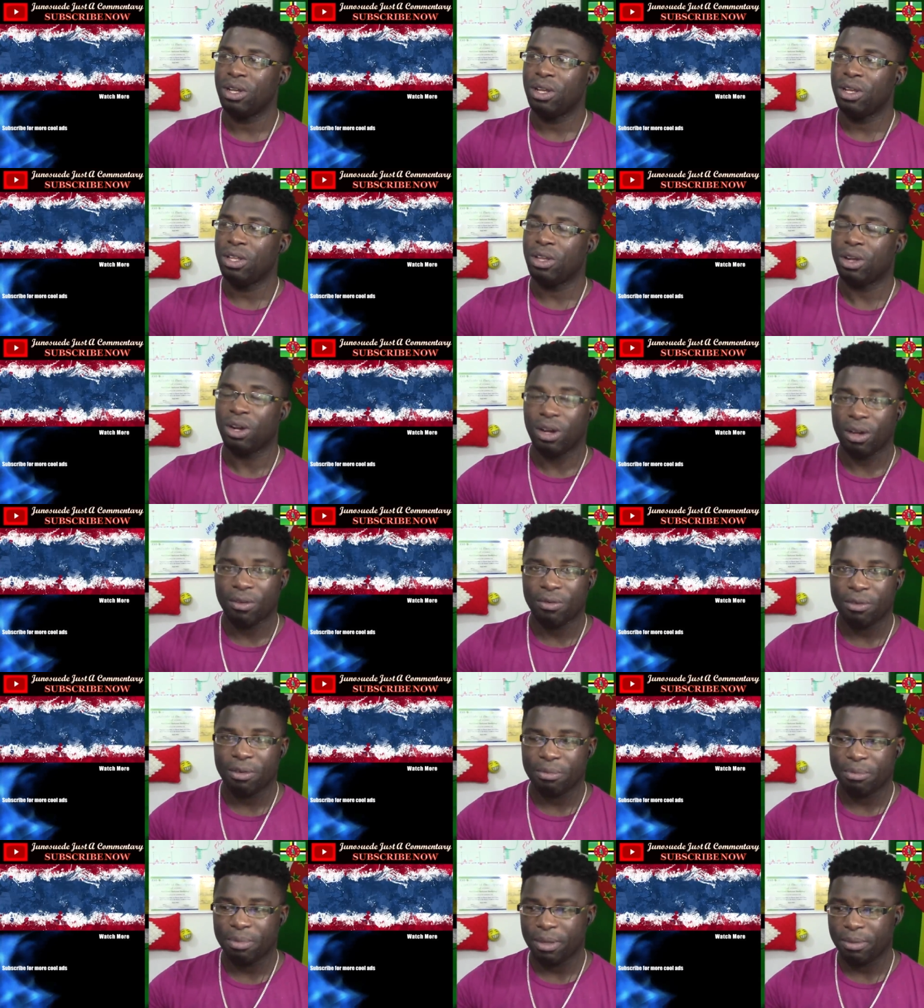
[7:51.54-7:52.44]
your love
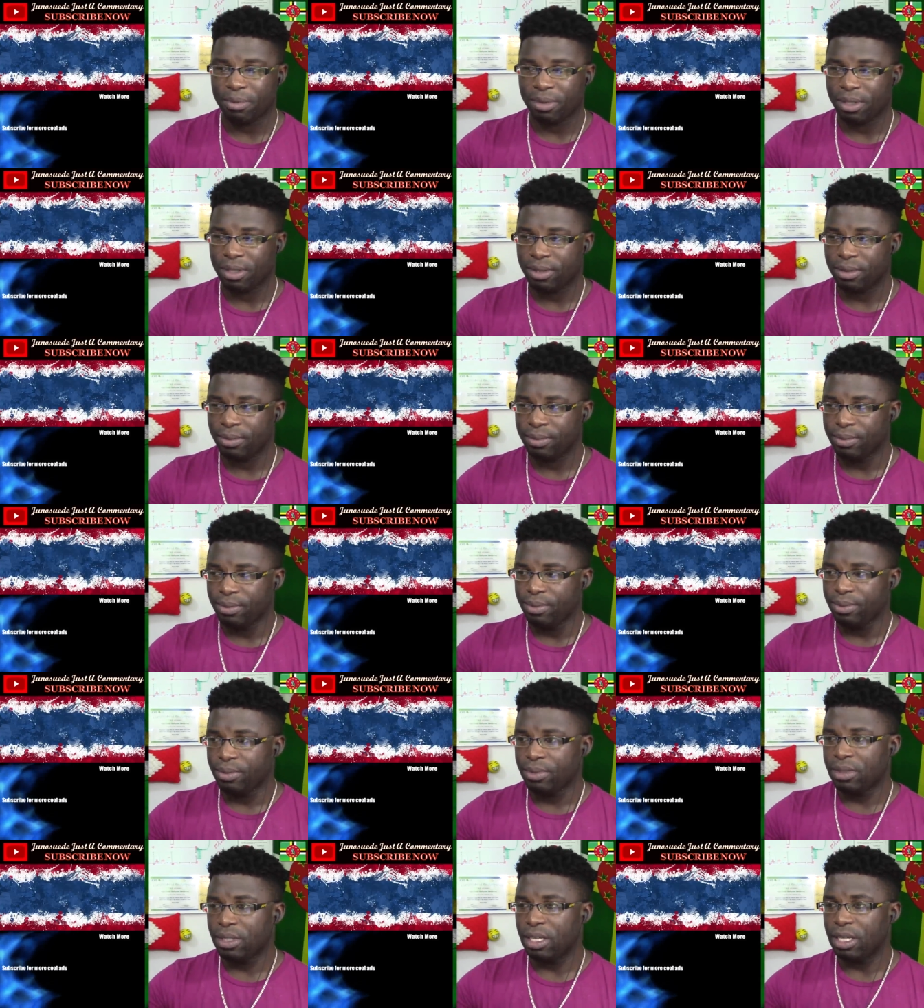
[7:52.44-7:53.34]
for people.
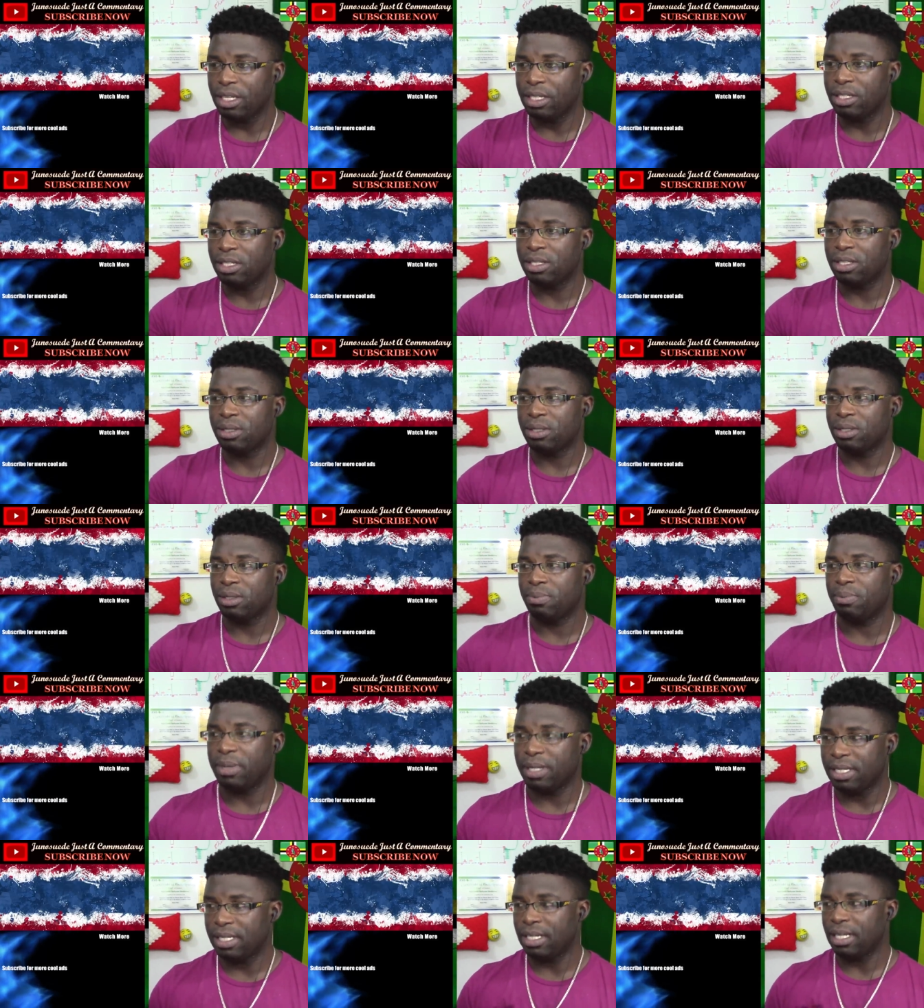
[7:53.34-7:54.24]
It's
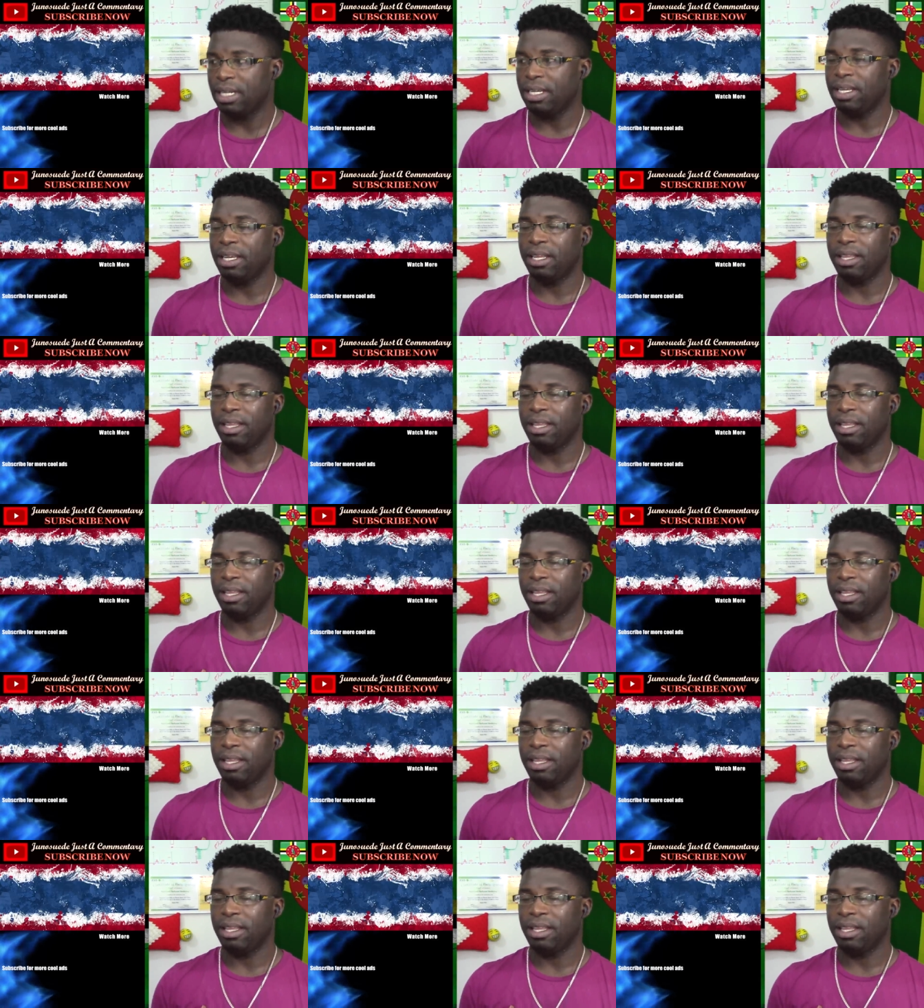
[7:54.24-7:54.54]
basically